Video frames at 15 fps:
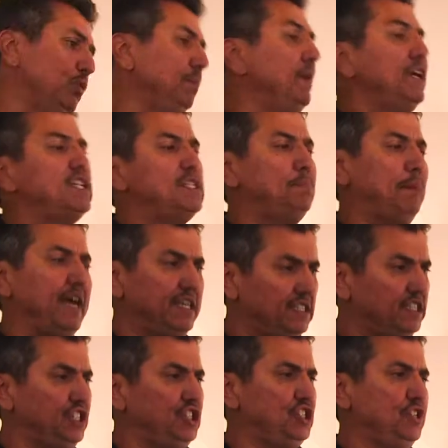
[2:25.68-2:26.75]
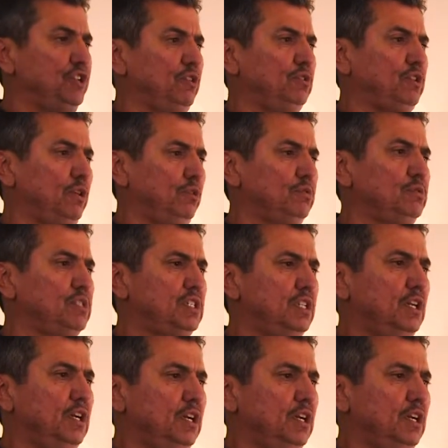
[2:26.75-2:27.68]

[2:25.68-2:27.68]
We make spicy snow cones.